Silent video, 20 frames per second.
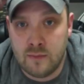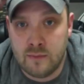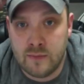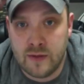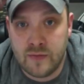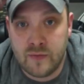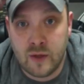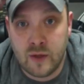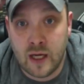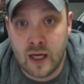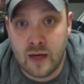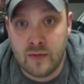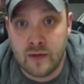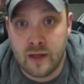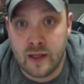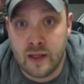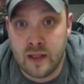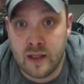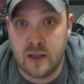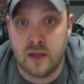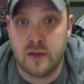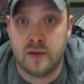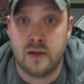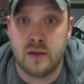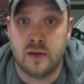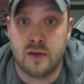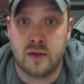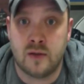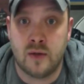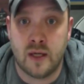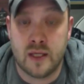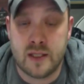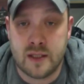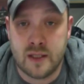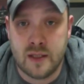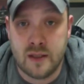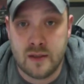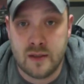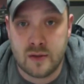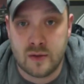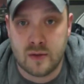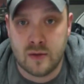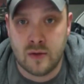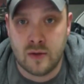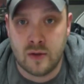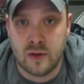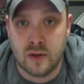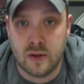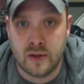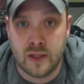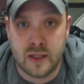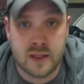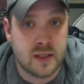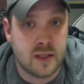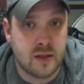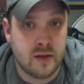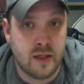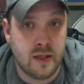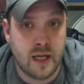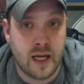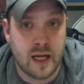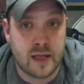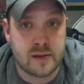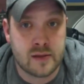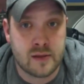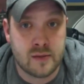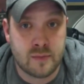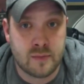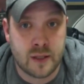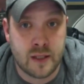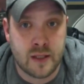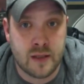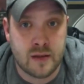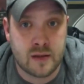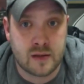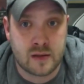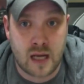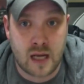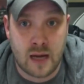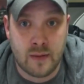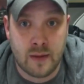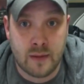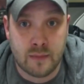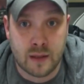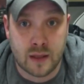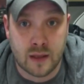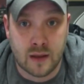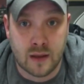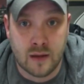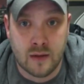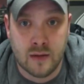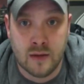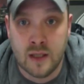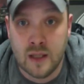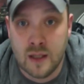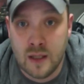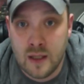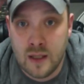If you have any other questions or things that you need answered, please comment below,